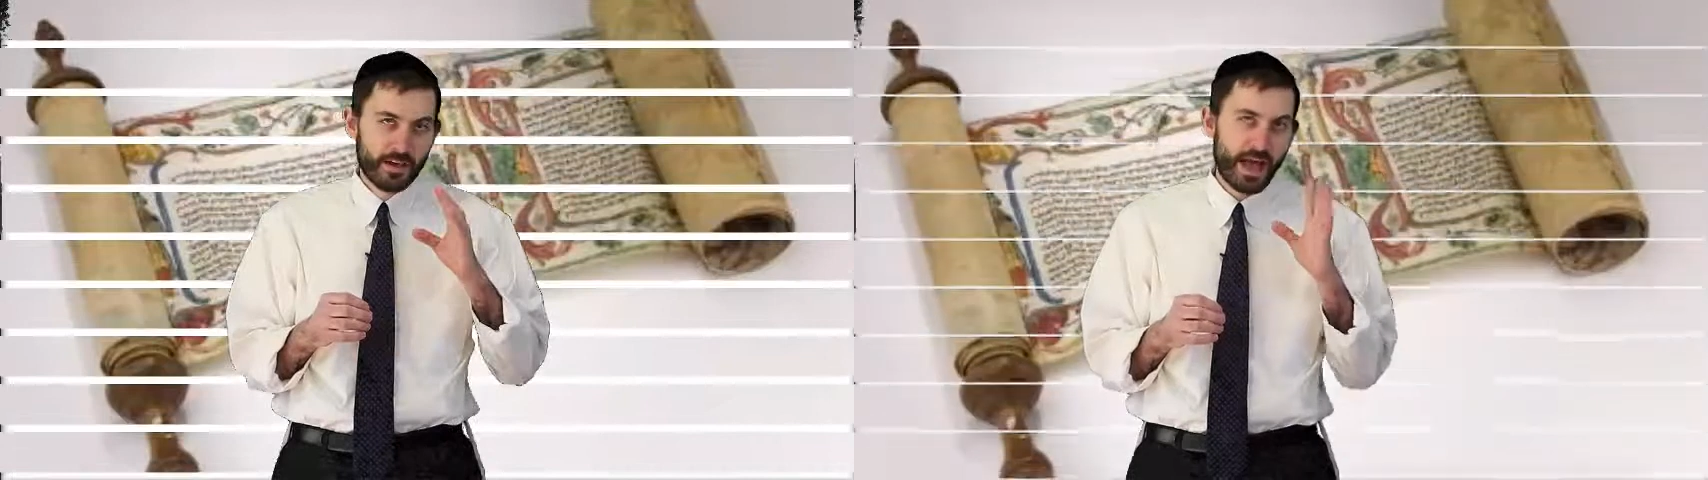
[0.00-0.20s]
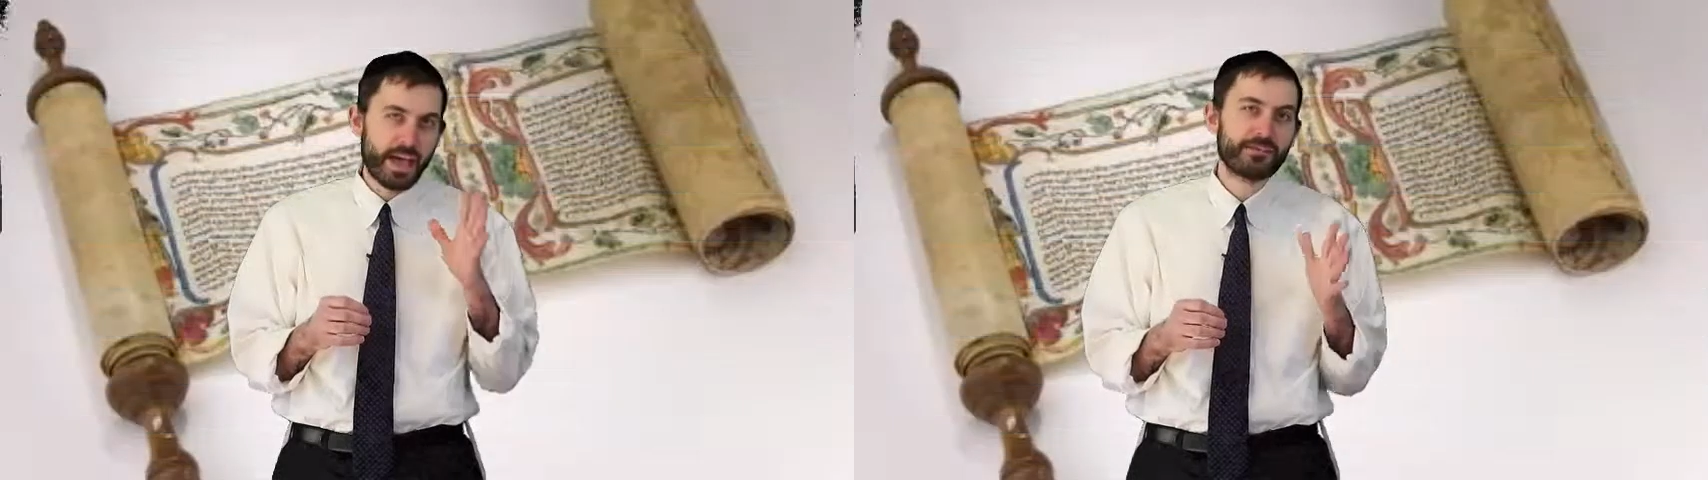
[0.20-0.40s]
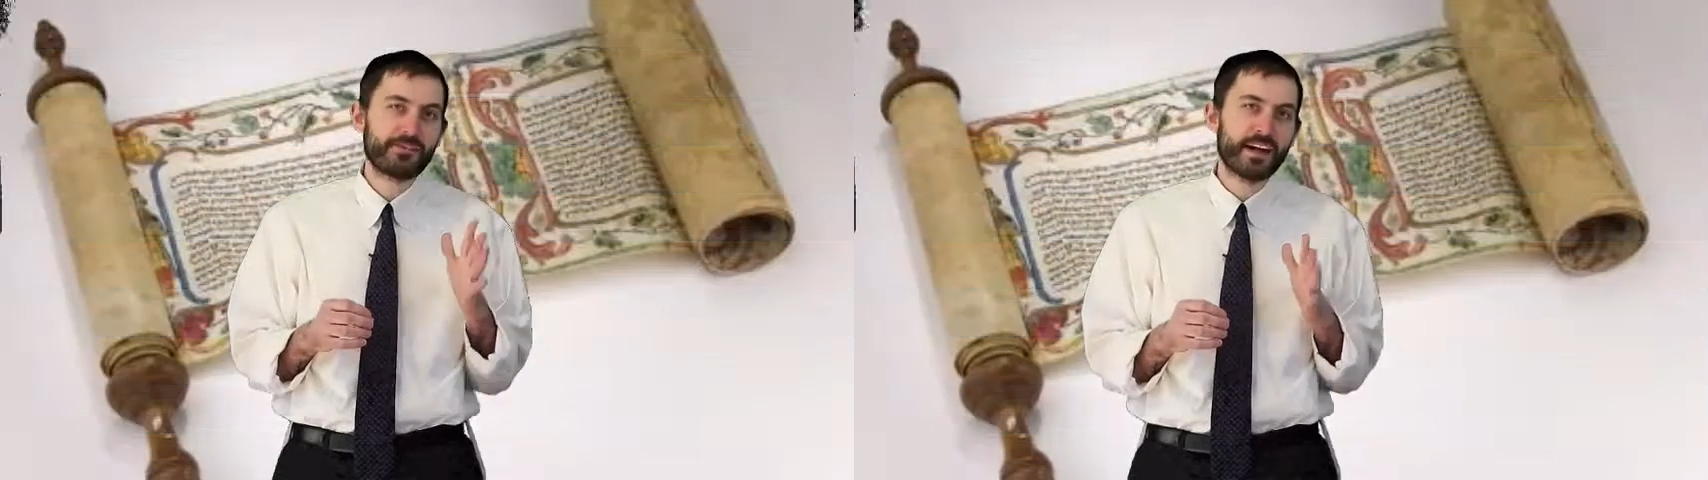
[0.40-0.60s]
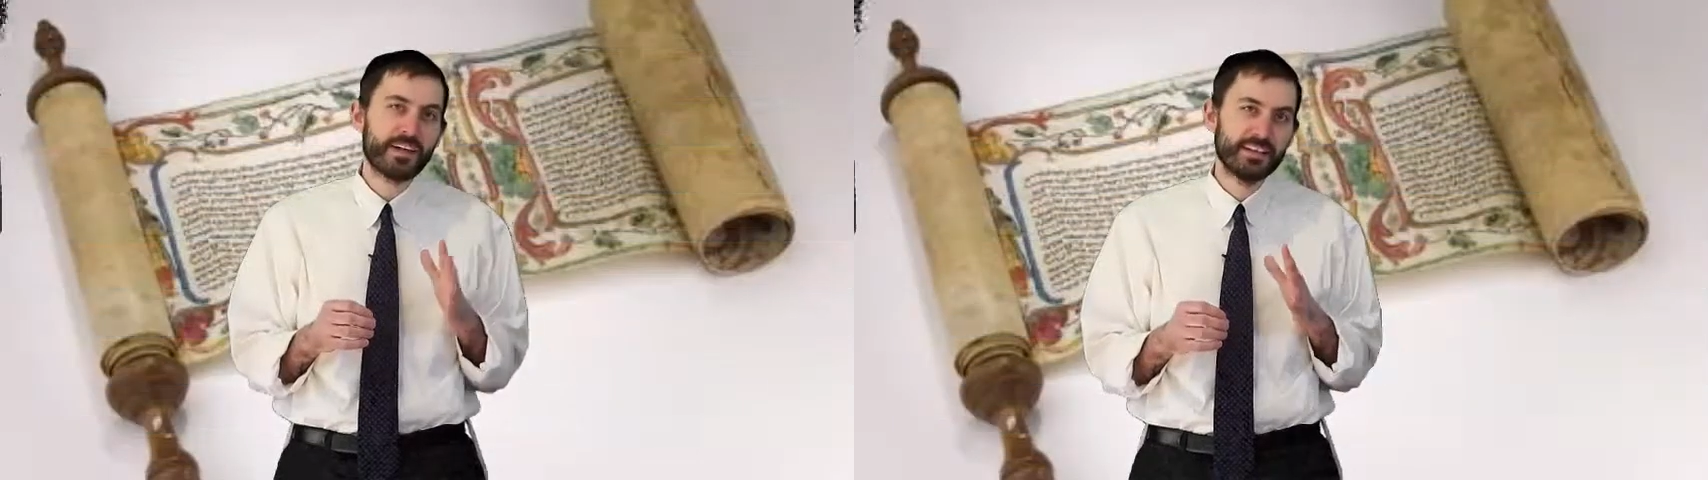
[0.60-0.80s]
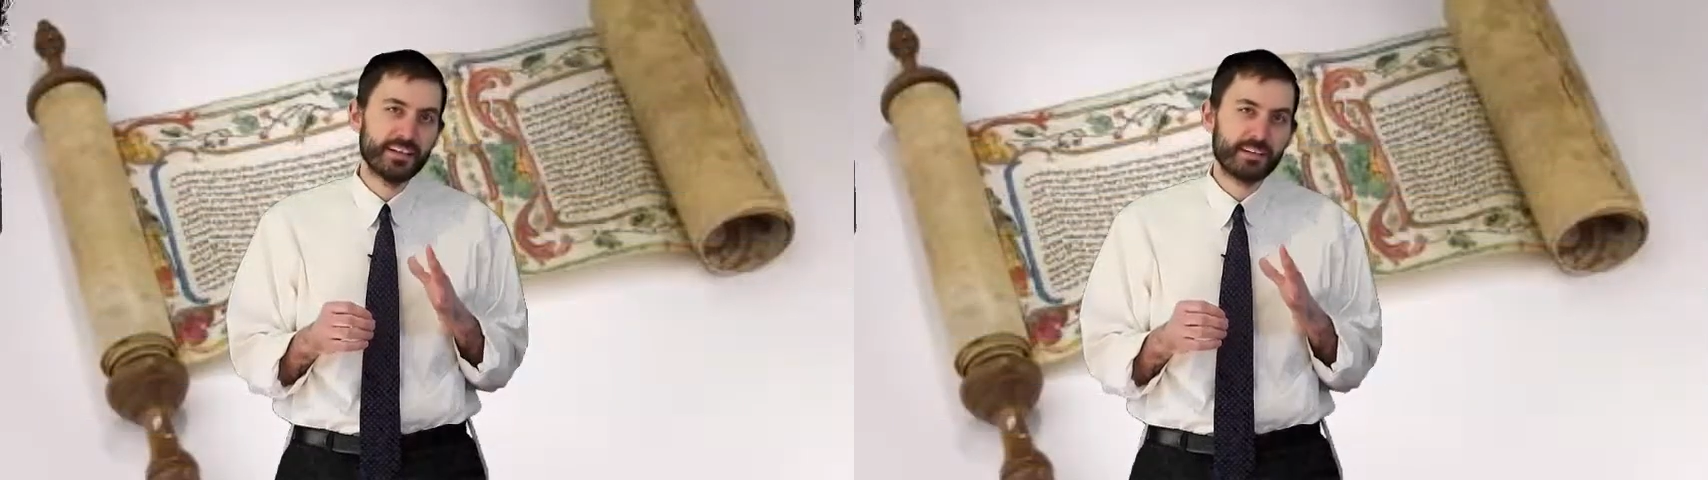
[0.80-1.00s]
And
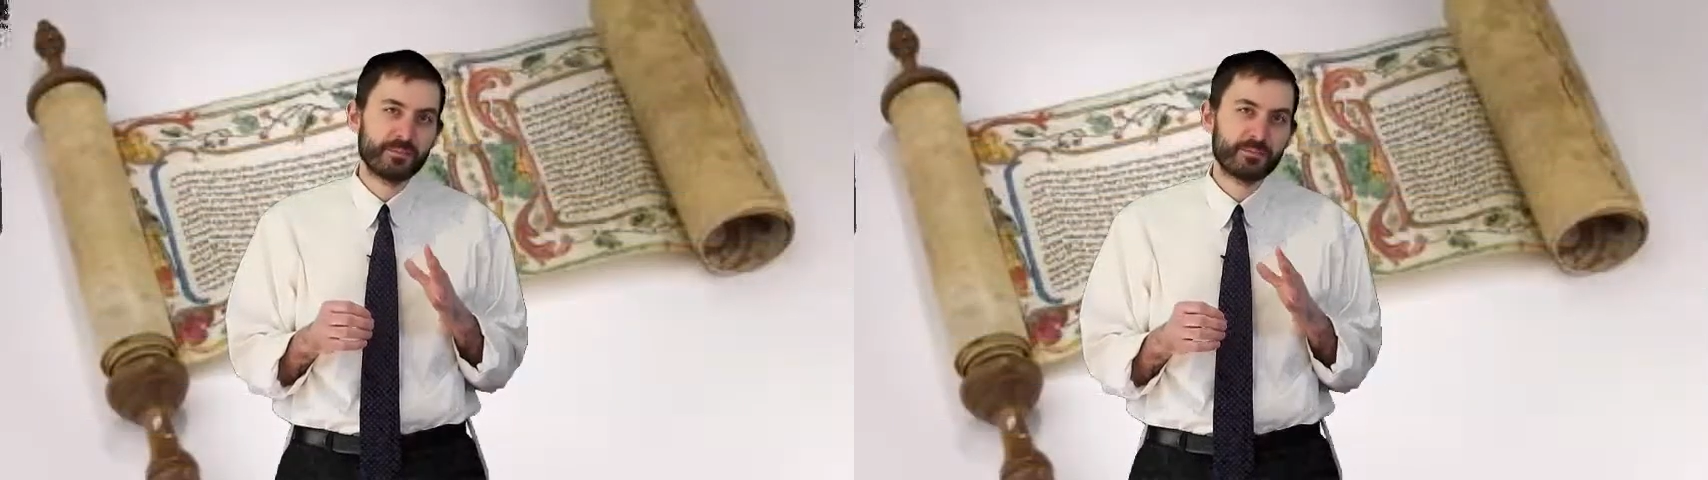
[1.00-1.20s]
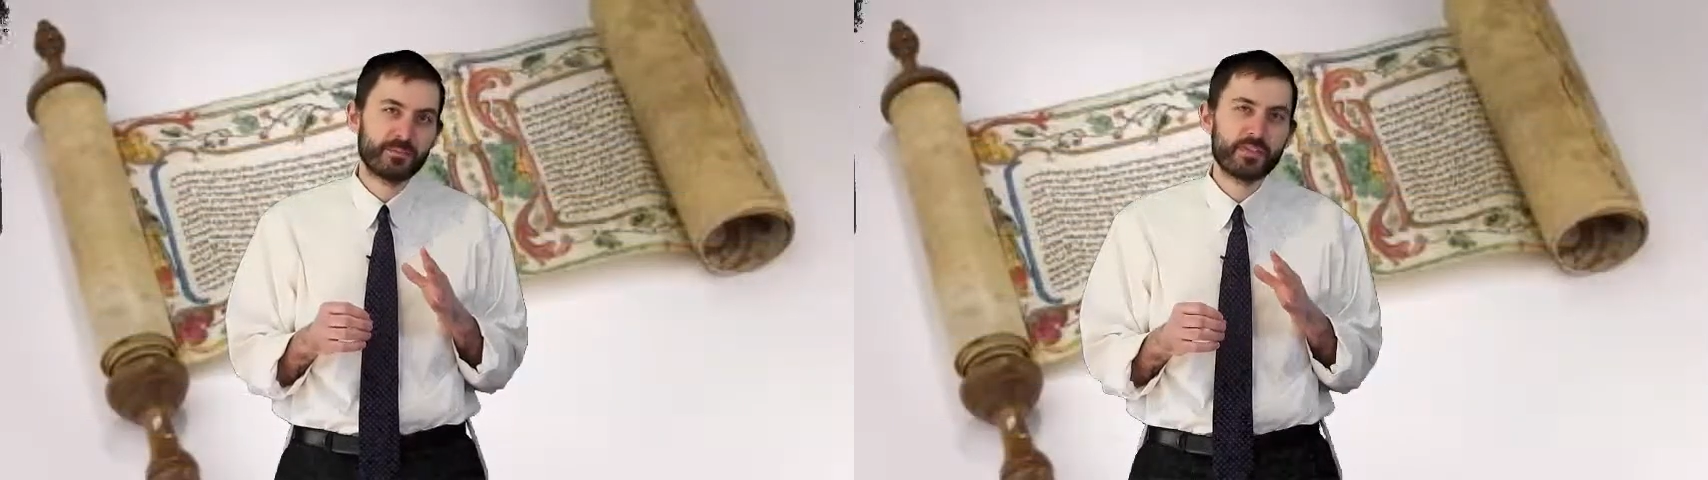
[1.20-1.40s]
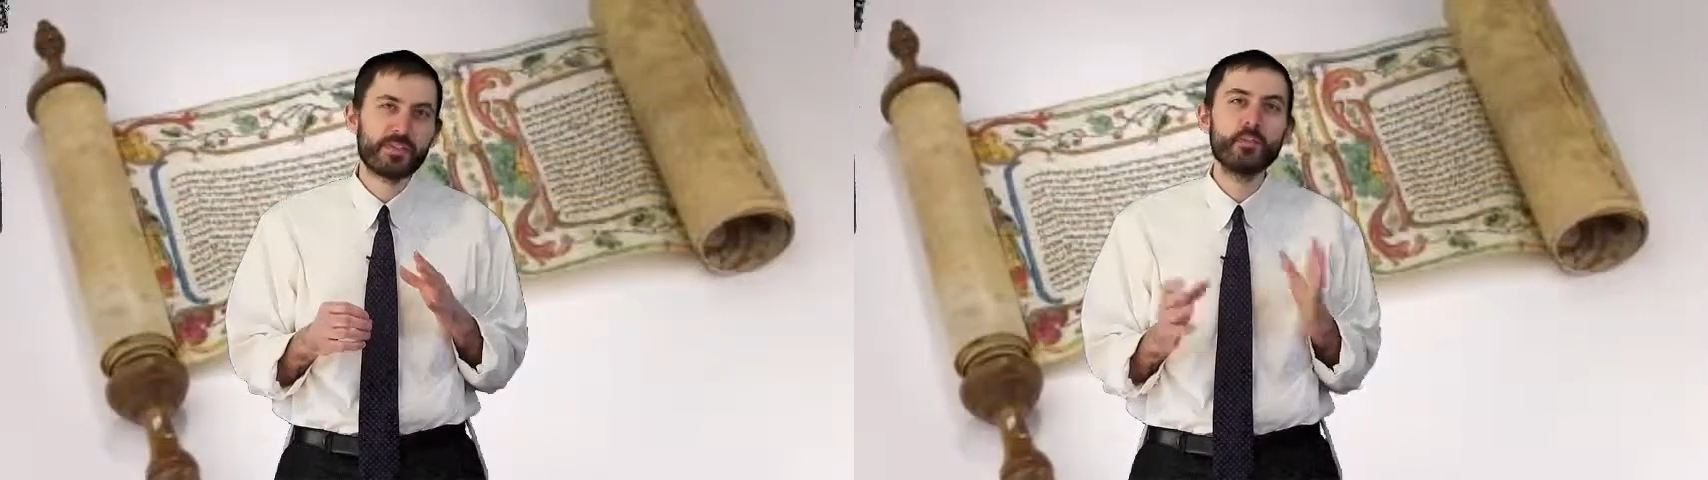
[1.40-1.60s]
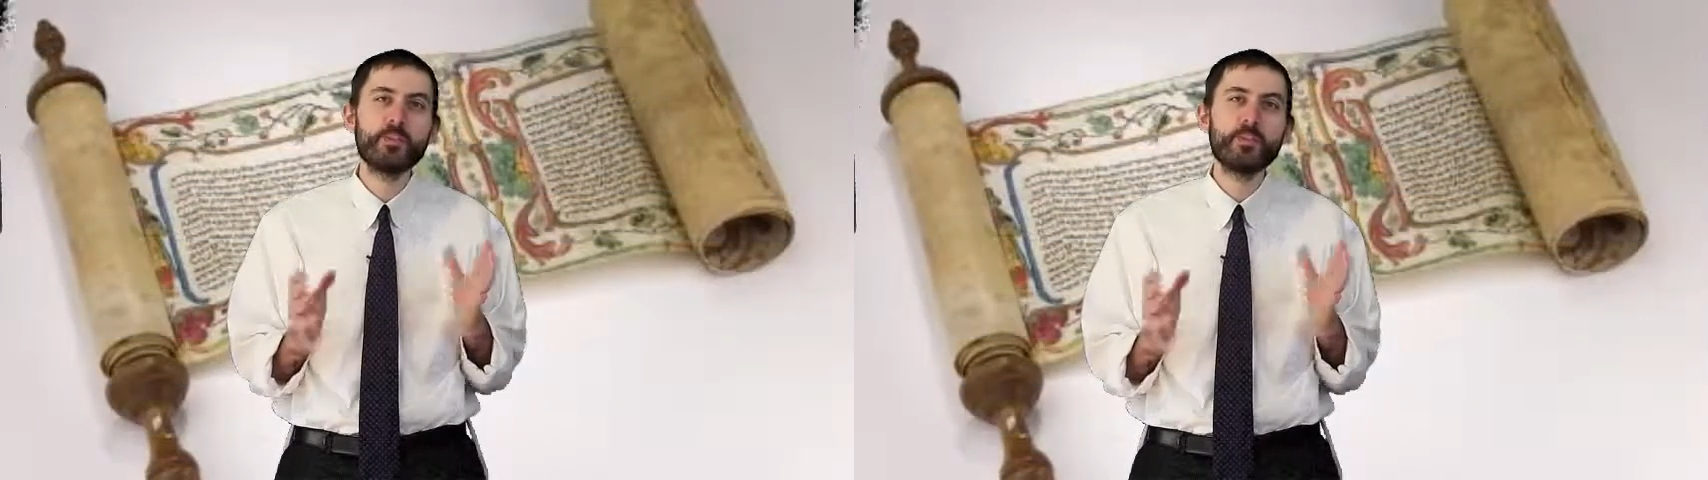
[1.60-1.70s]
finally, the